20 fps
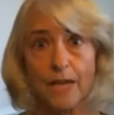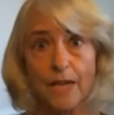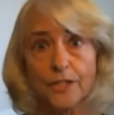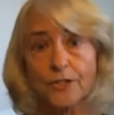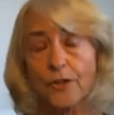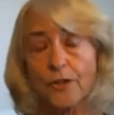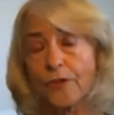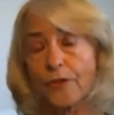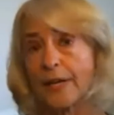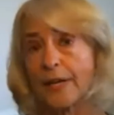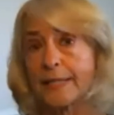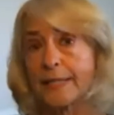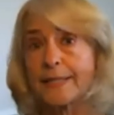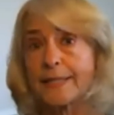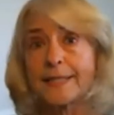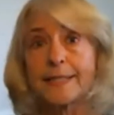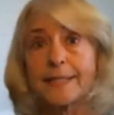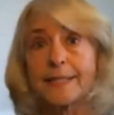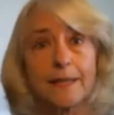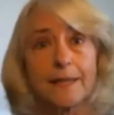so that it can
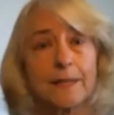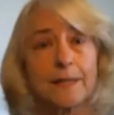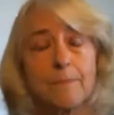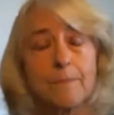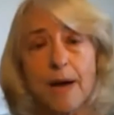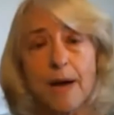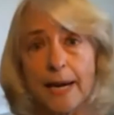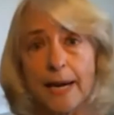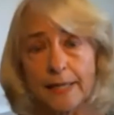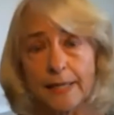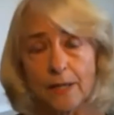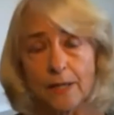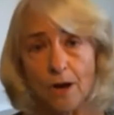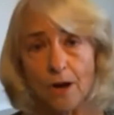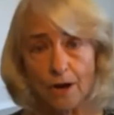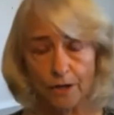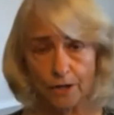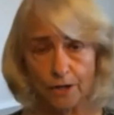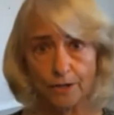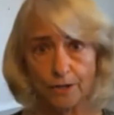stay in the body
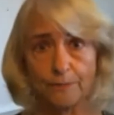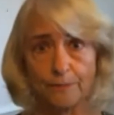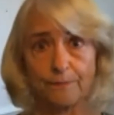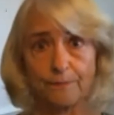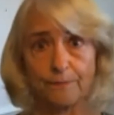longer,